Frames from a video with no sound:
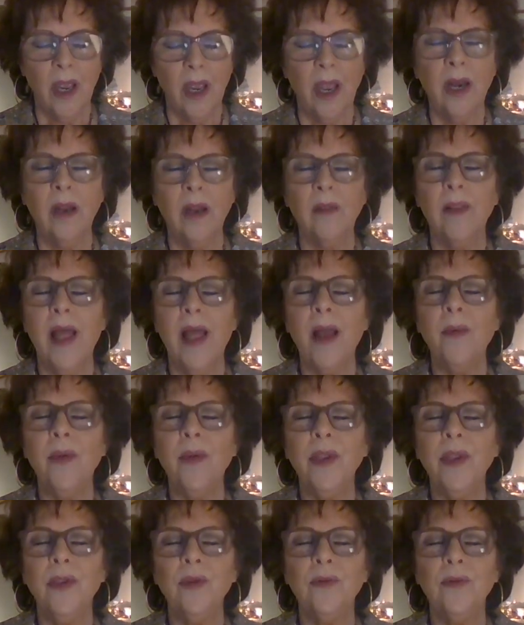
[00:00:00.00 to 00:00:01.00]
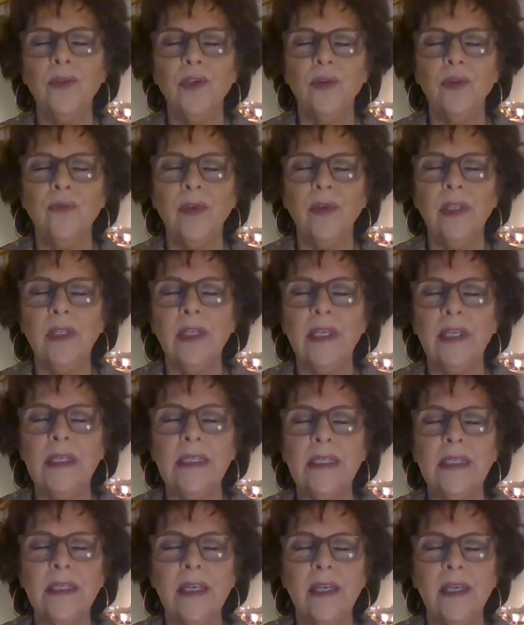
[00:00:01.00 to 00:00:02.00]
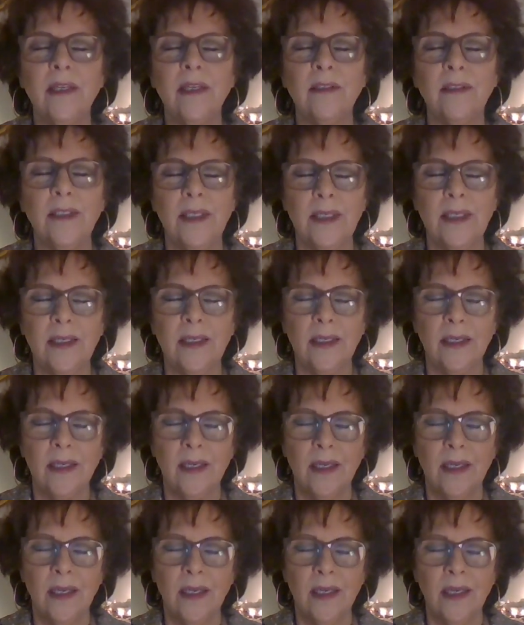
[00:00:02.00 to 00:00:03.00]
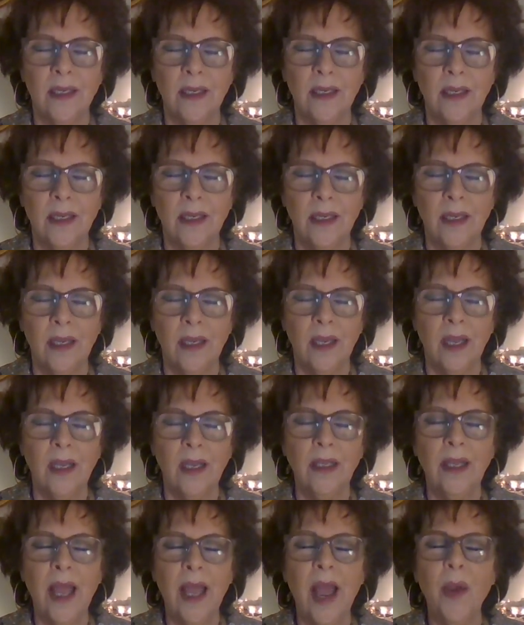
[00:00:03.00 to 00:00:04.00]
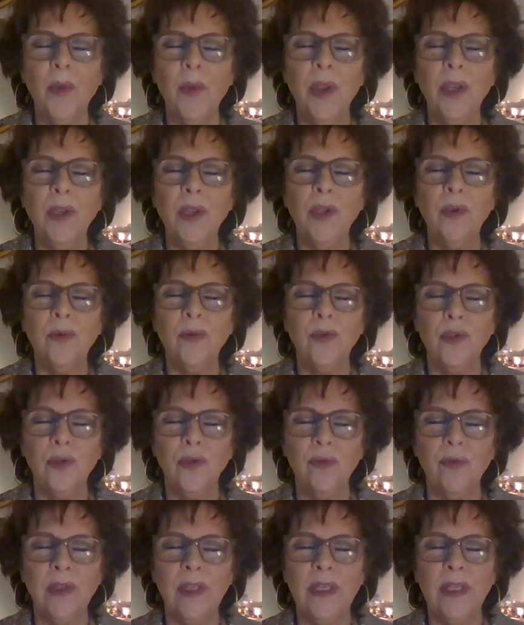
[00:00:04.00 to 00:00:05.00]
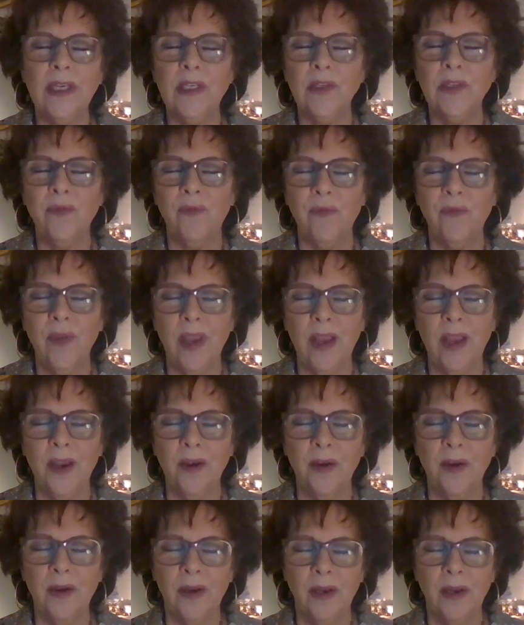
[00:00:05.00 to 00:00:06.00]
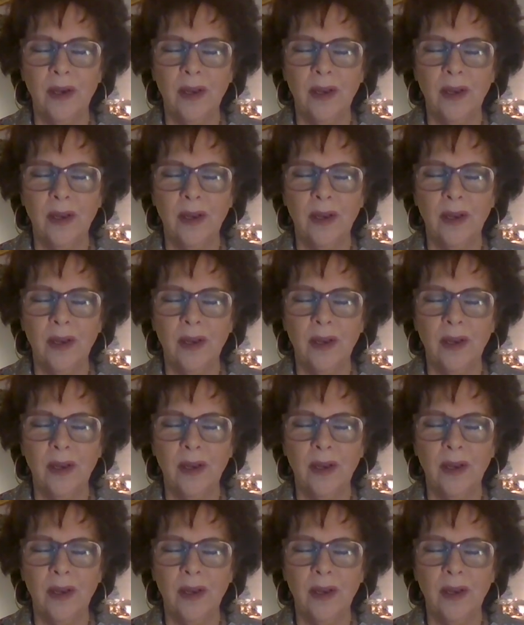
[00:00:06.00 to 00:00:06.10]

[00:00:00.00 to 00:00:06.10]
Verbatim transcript: and allowing you to release guilt, allowing you to release fear,